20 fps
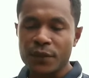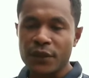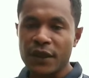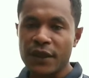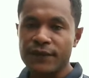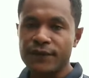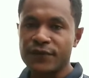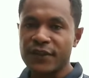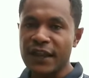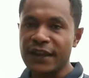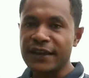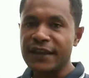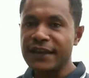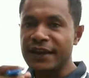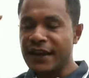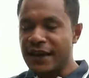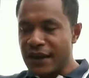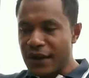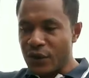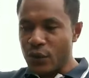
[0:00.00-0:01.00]
If 10
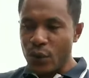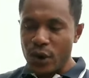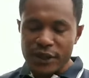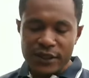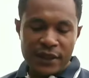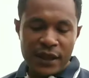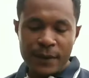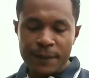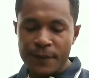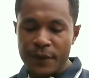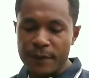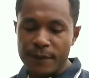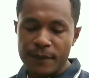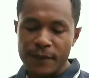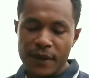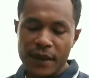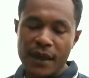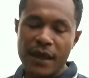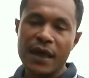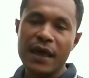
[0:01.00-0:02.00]
kina na guanta
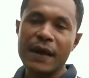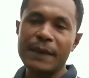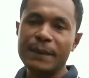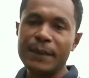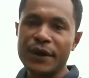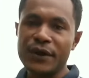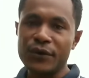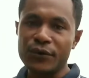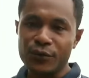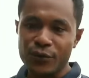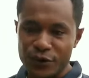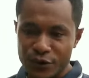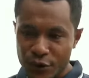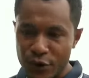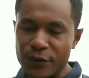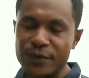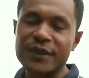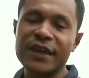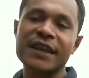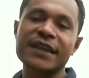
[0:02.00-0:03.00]
am by you
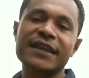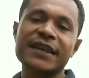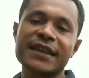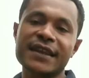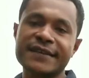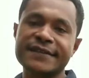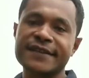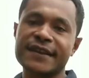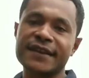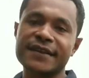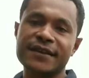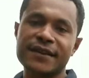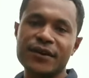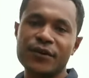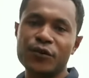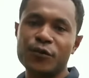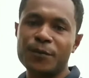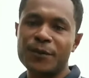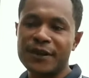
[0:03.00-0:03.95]
withdrawing 10 kina straight na go,